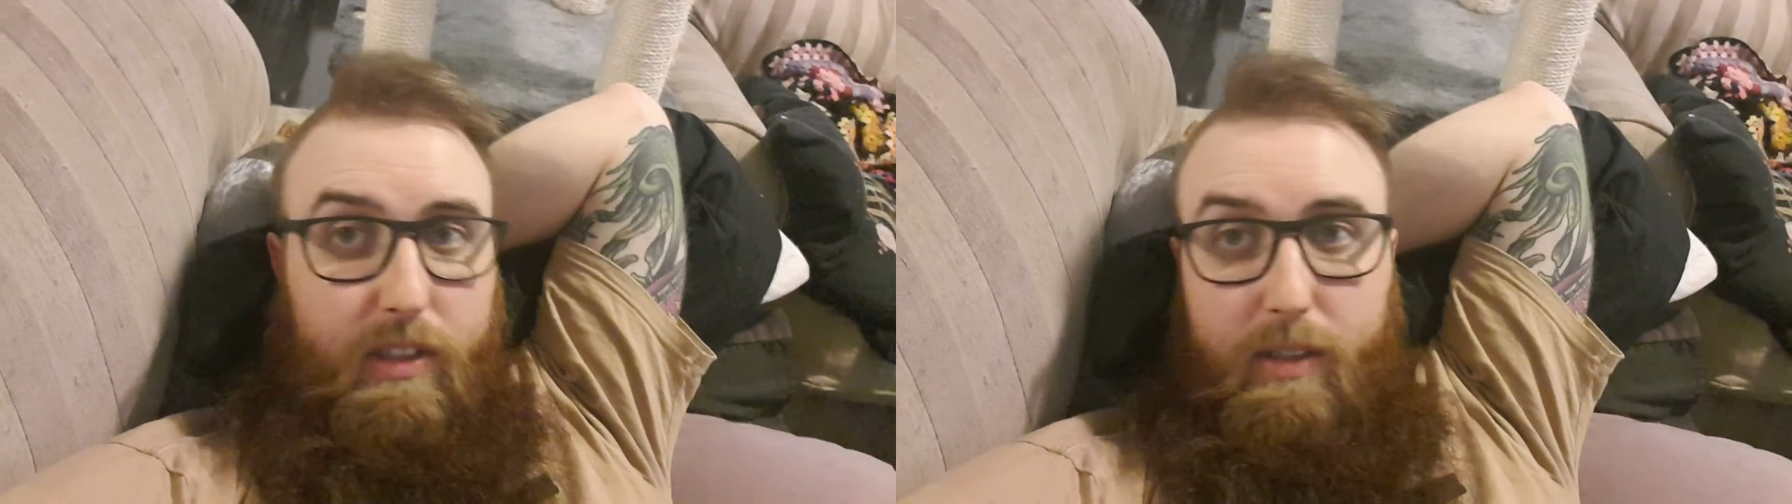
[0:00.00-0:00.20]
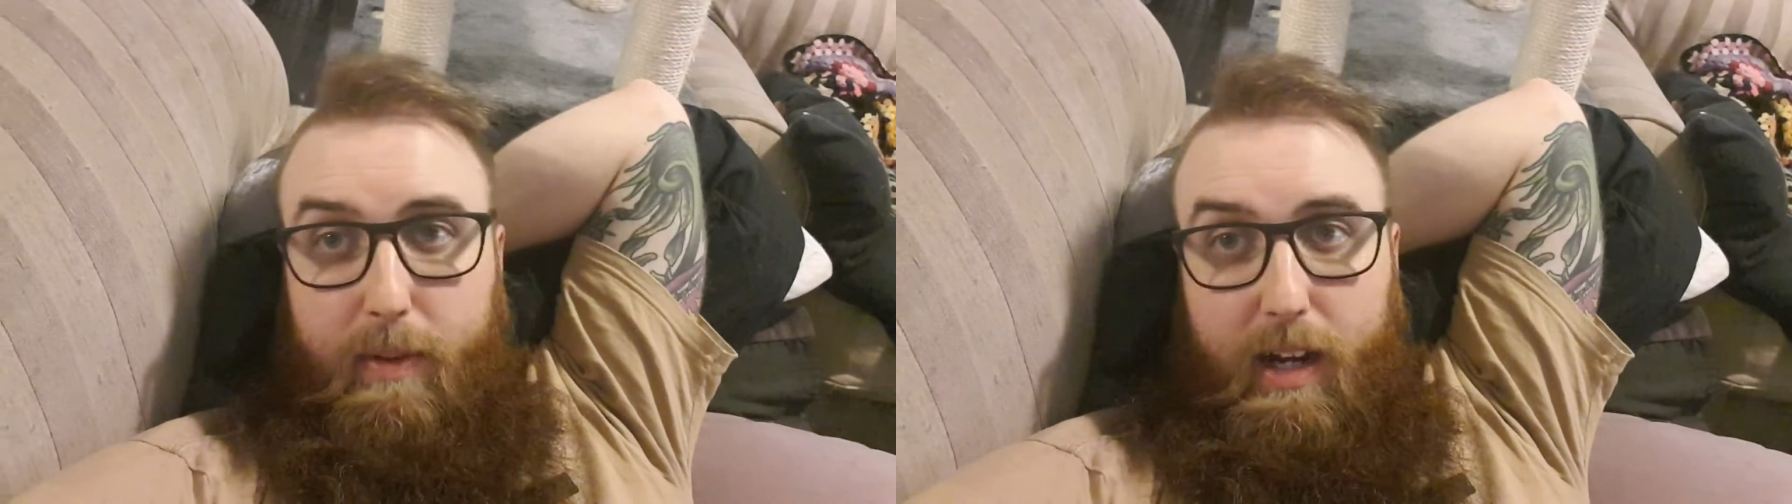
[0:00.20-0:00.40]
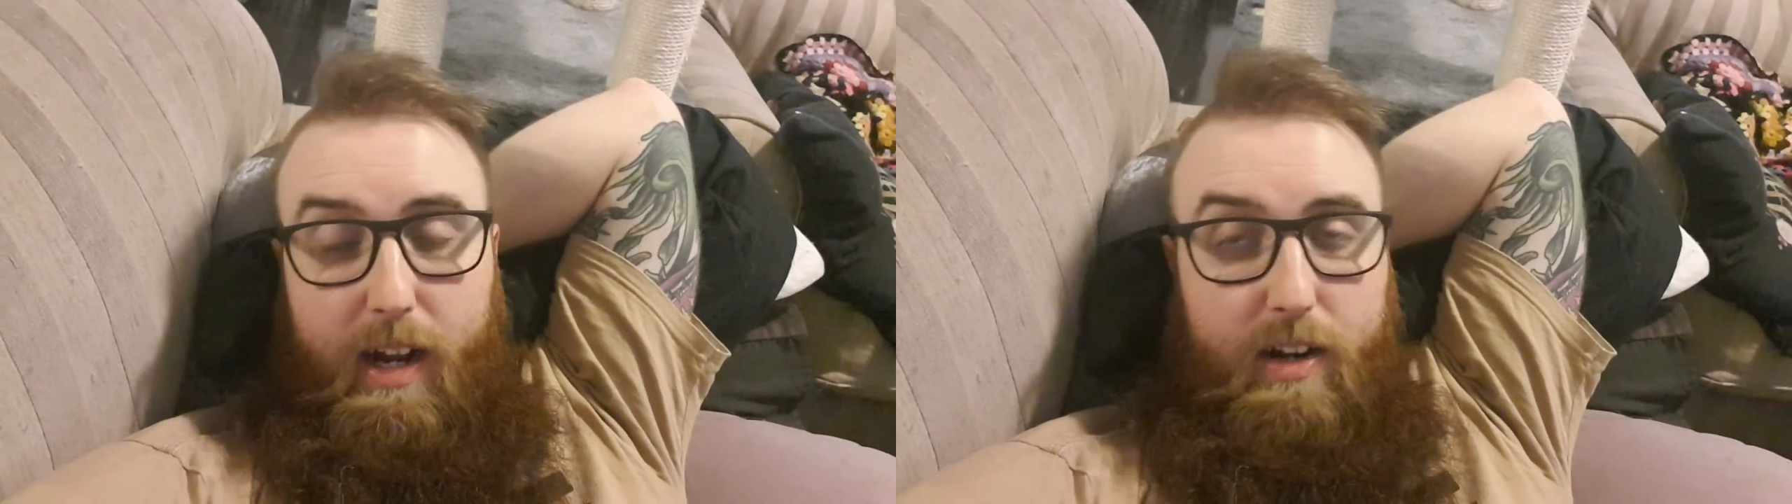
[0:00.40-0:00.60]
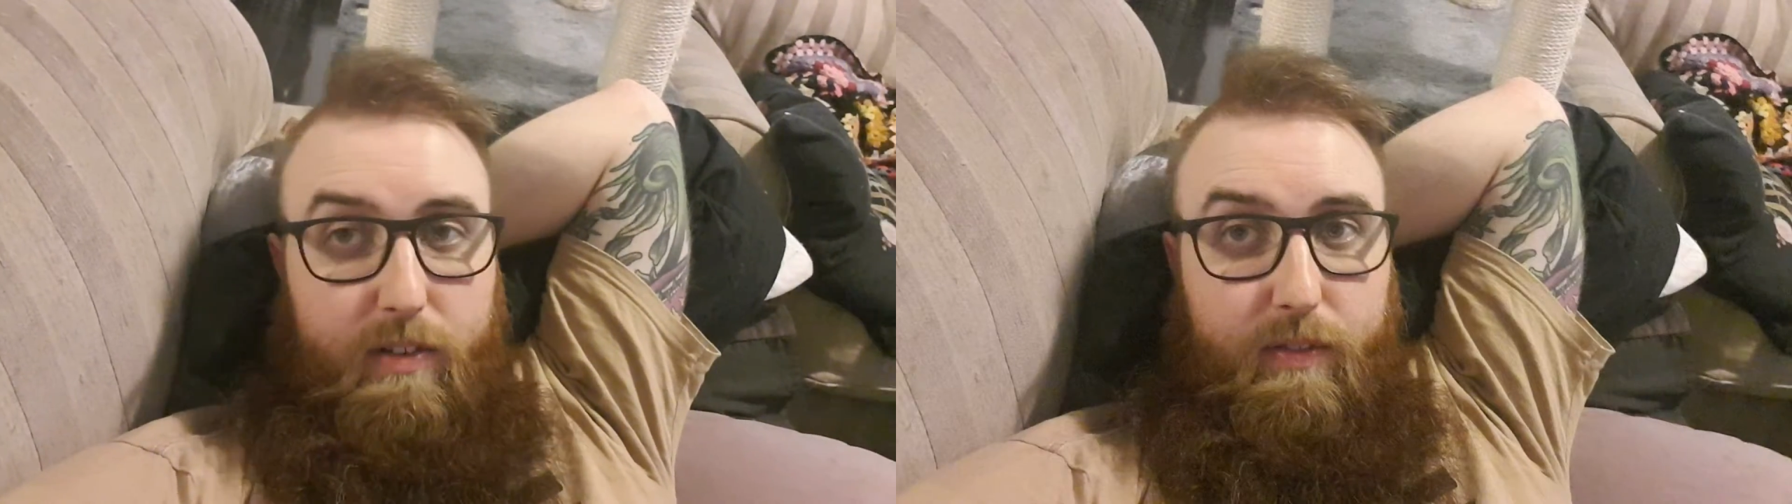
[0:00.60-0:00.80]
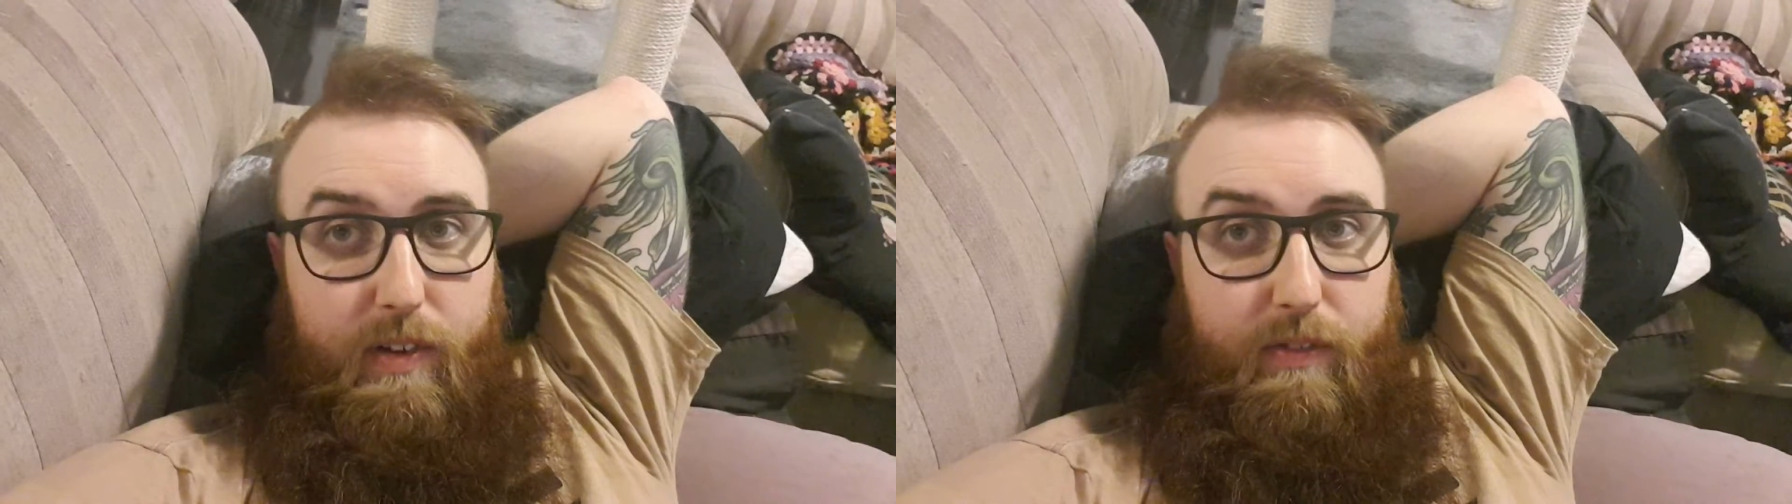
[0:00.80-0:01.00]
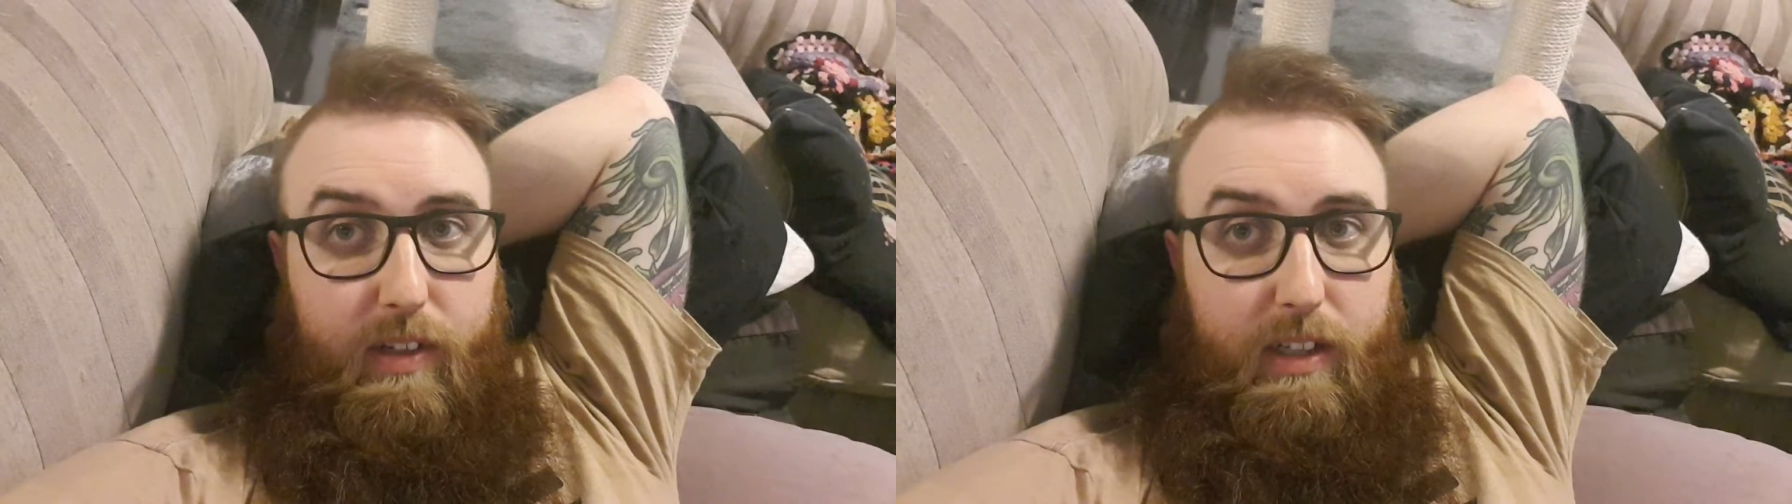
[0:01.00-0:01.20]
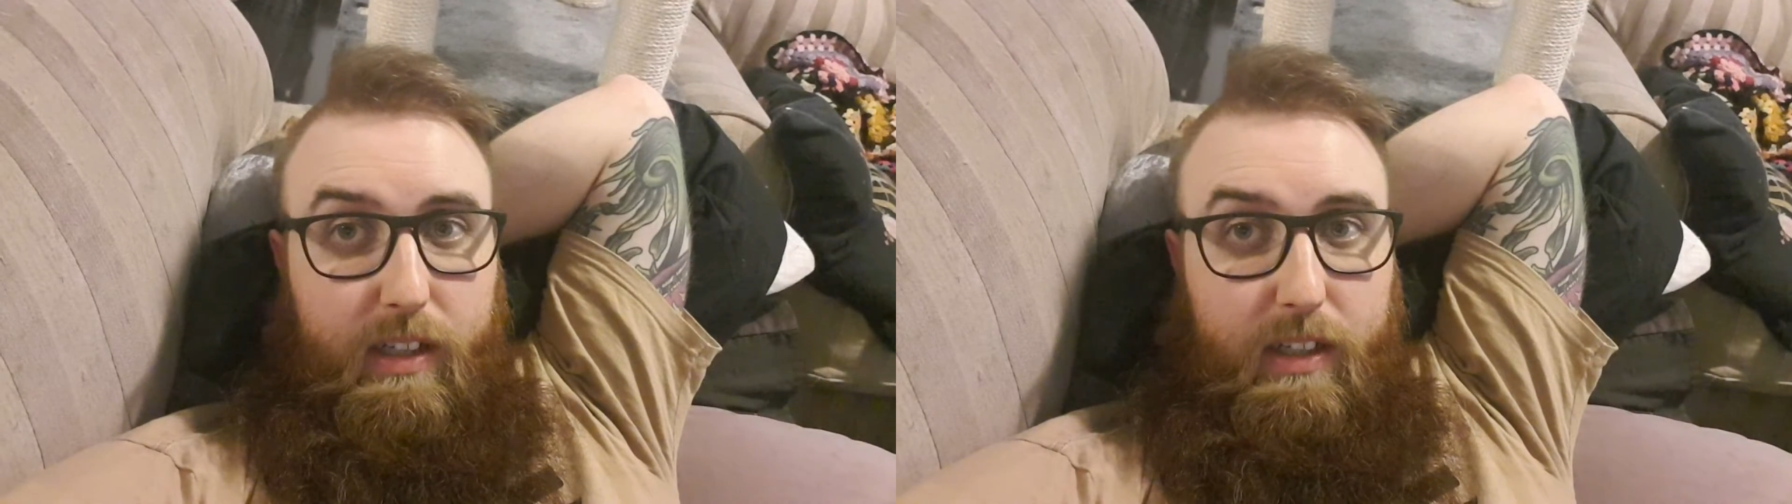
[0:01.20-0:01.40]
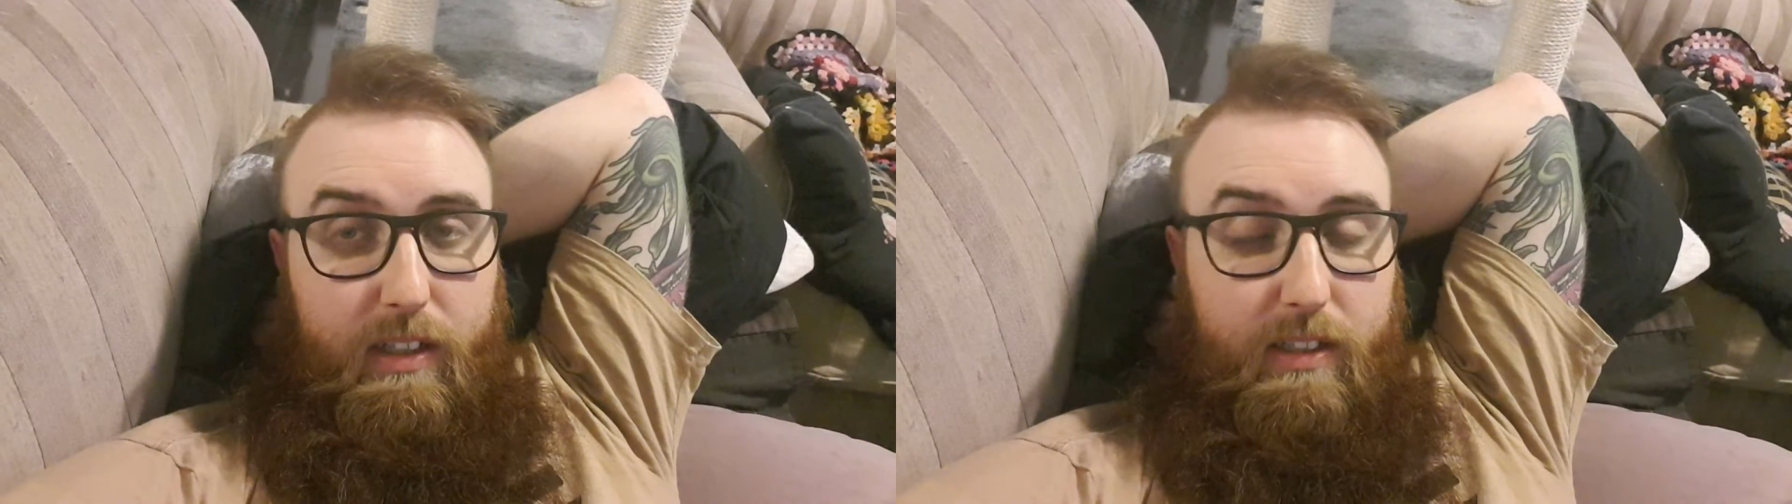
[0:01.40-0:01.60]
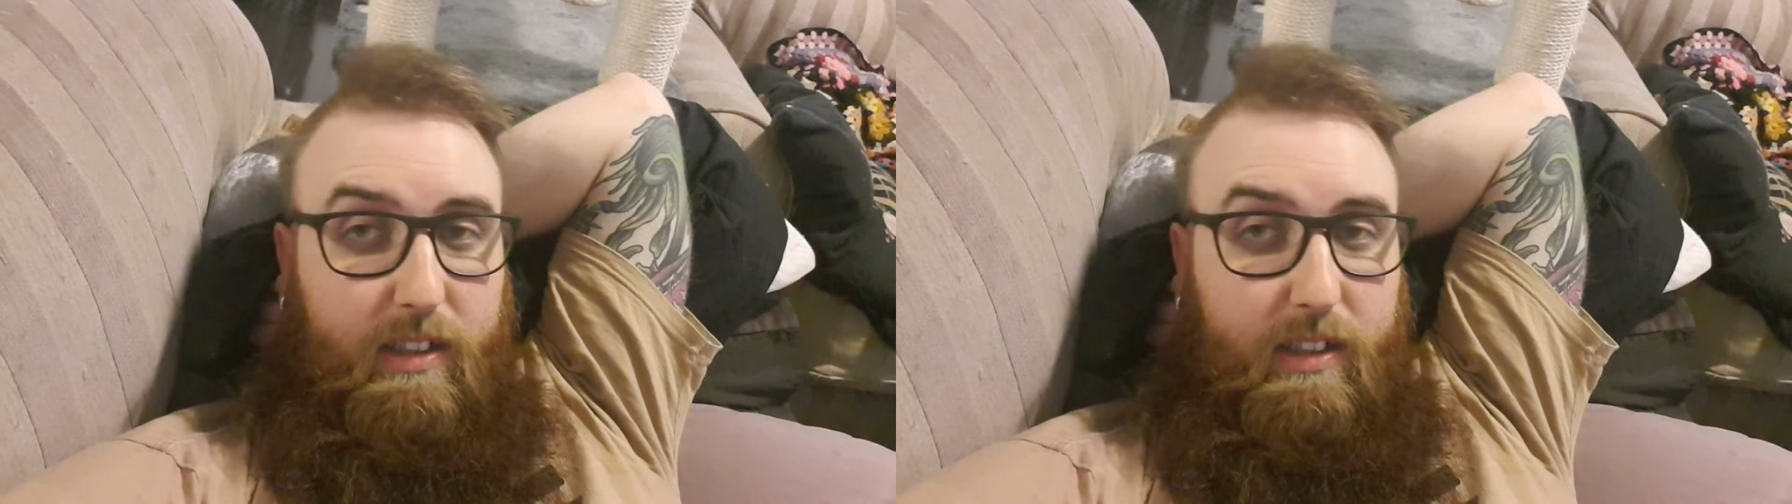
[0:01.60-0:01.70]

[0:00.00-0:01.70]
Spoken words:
which is about 150.